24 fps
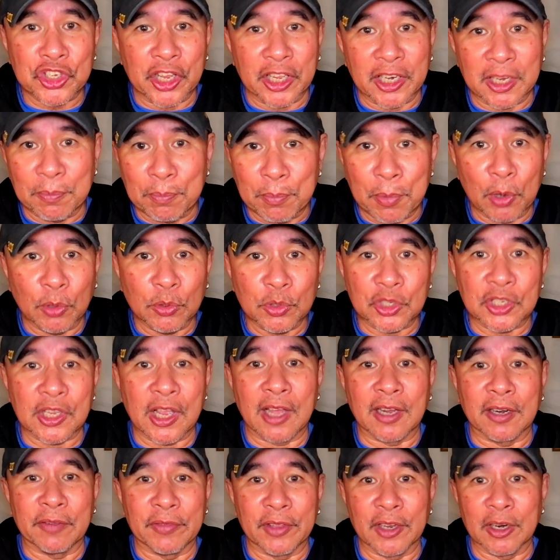any boats
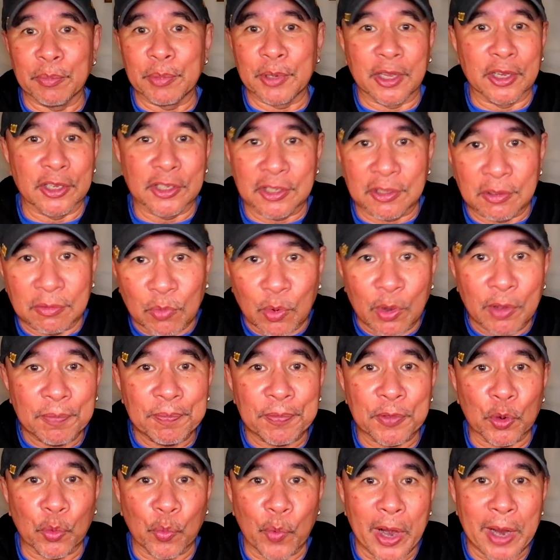out of there because, well,
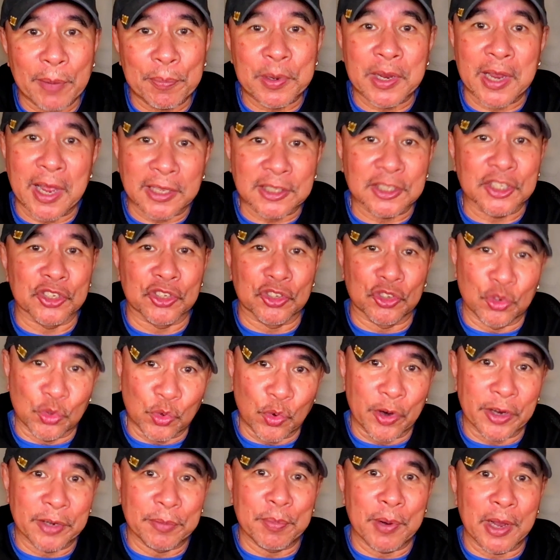the ramp got
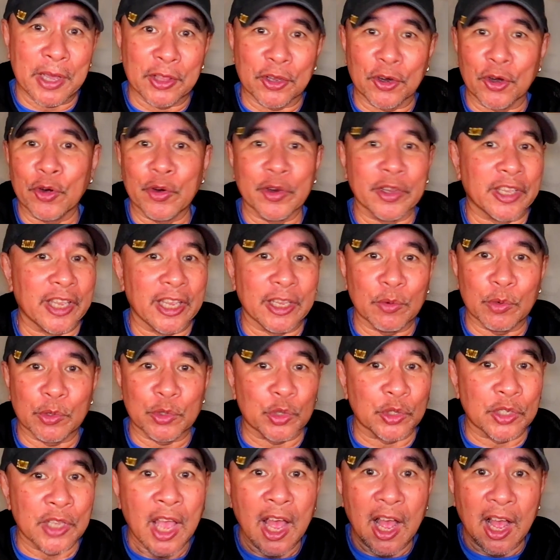destroyed by the hurricane, which
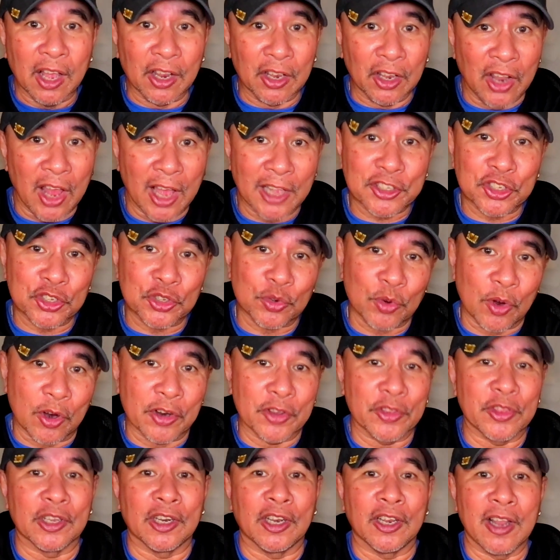was a lot stronger
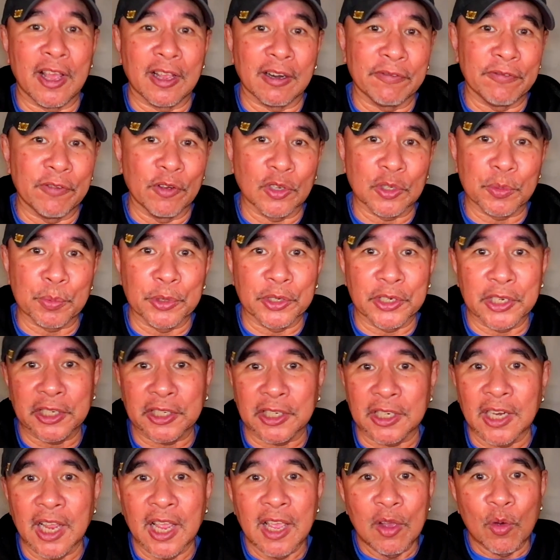than a lot of folks
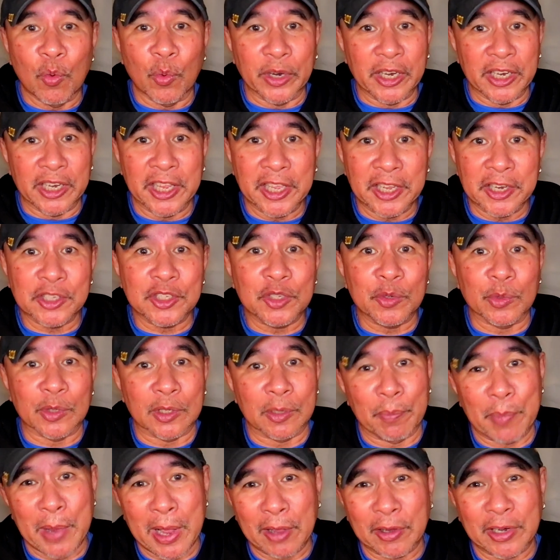predicted. When it hit us, it was
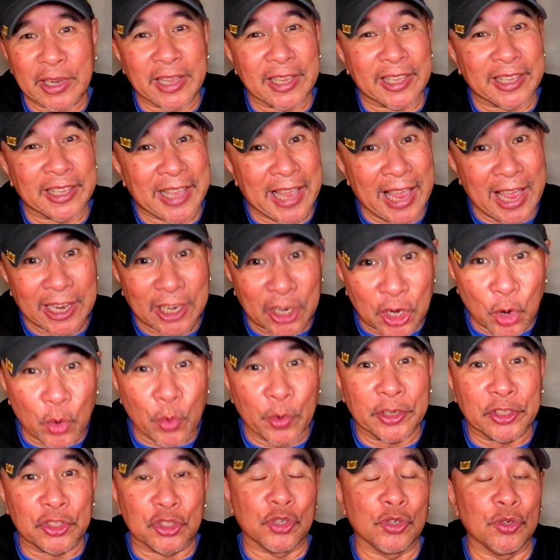about a Category
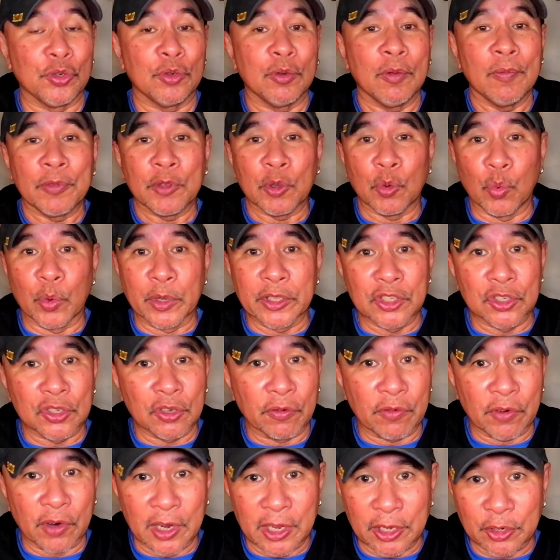2, winds
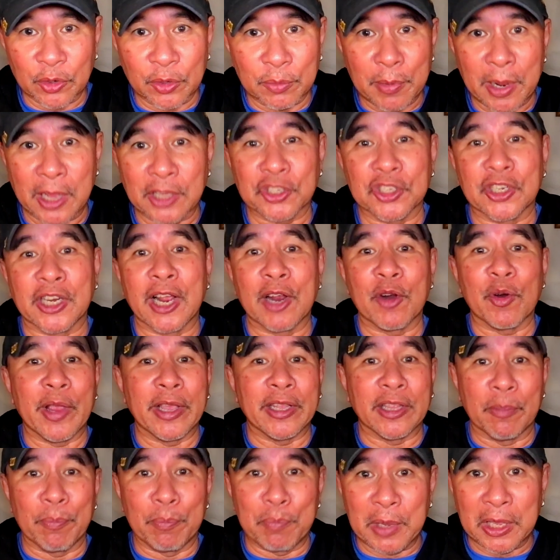over 100 miles an hour. And
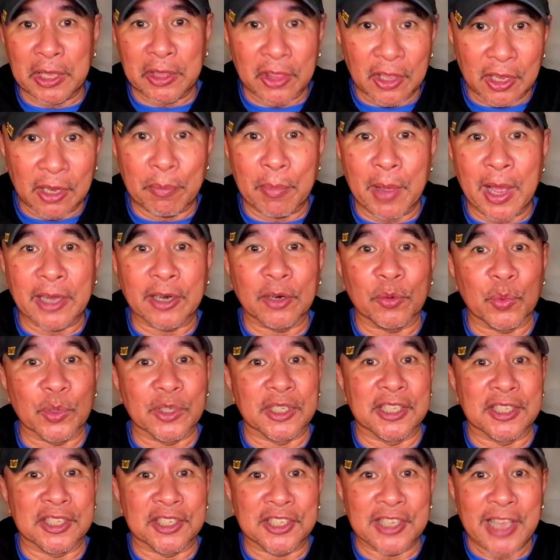the big thing about it was
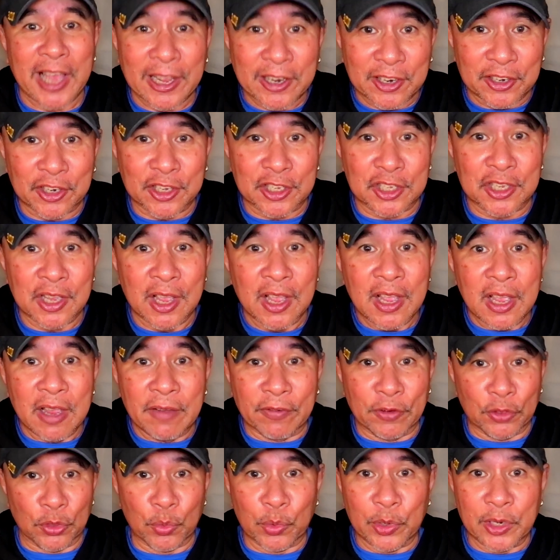it sat on us for
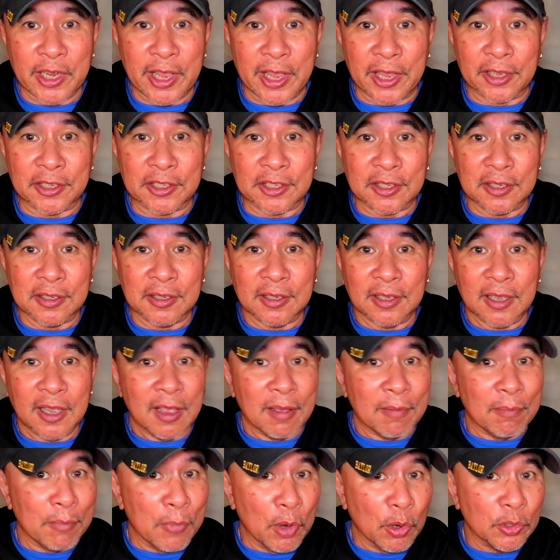3 days.
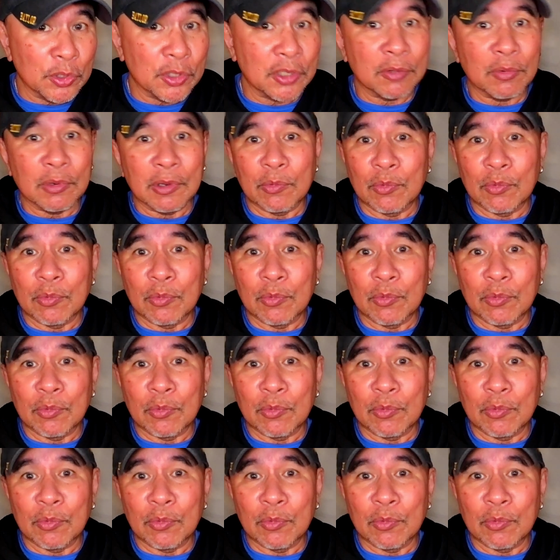Most